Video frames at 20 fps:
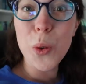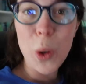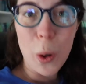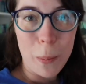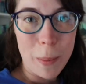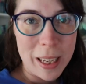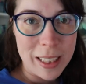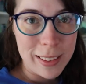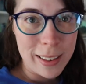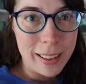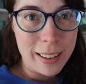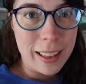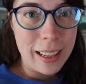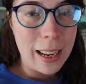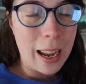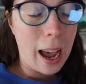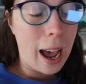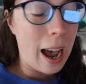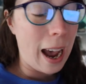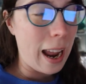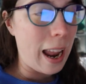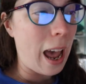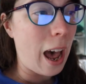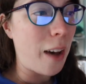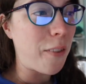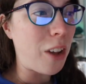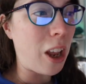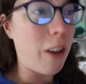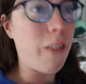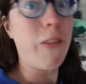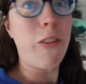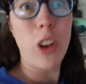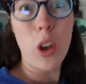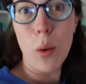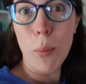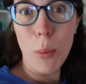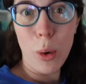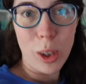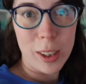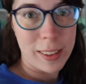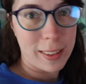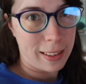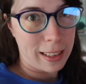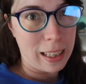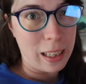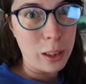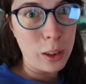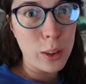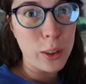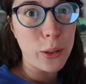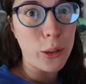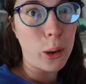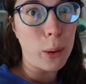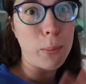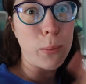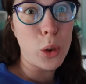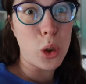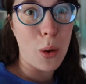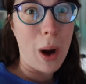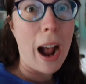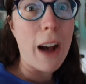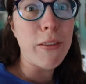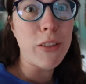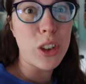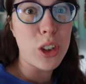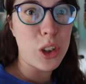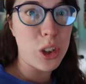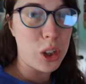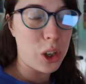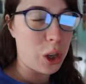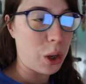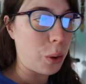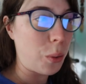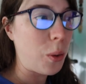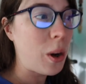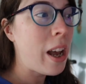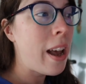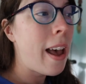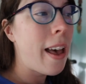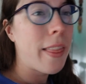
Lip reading: So basically, I have a few more scenes from draft 2